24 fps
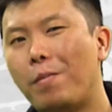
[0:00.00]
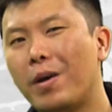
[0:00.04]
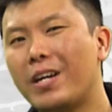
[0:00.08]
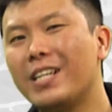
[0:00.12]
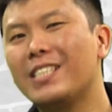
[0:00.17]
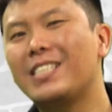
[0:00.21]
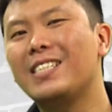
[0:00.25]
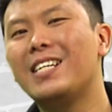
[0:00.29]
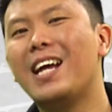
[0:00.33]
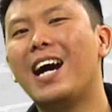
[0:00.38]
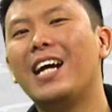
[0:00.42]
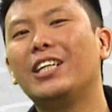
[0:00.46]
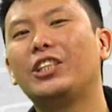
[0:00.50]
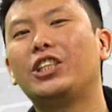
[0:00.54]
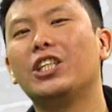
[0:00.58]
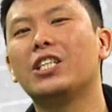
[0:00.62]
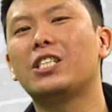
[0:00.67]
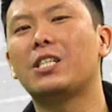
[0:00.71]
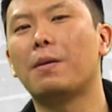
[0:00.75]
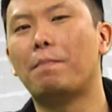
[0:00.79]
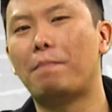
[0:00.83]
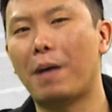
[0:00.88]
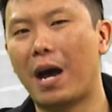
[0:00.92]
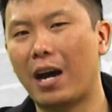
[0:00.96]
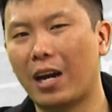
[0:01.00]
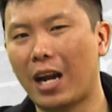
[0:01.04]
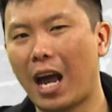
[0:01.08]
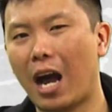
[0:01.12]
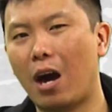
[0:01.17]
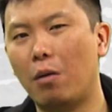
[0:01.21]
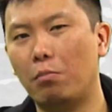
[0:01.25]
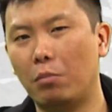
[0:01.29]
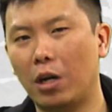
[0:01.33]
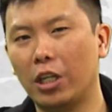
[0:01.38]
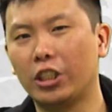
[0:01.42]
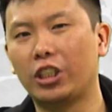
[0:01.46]
But it's not just about
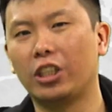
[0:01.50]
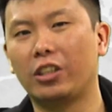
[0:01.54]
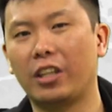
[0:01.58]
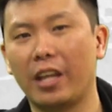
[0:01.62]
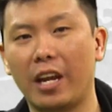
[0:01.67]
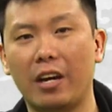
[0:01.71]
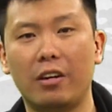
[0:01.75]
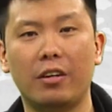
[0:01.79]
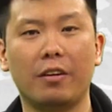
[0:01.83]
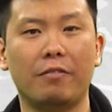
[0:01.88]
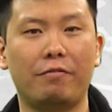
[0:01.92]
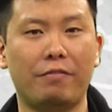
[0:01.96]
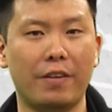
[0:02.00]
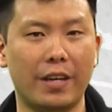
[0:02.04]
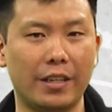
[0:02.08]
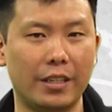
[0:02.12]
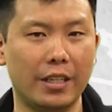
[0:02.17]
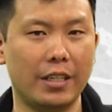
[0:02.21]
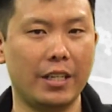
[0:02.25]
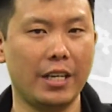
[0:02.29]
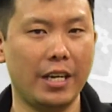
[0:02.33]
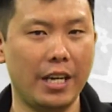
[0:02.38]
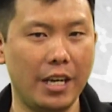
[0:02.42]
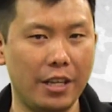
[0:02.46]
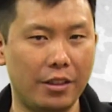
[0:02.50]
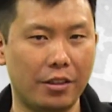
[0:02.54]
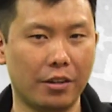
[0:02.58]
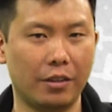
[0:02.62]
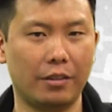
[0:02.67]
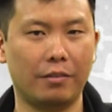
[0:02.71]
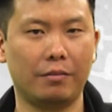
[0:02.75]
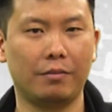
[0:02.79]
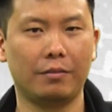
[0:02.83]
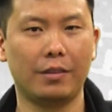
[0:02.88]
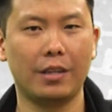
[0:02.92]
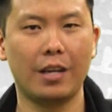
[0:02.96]
how much they're defending either.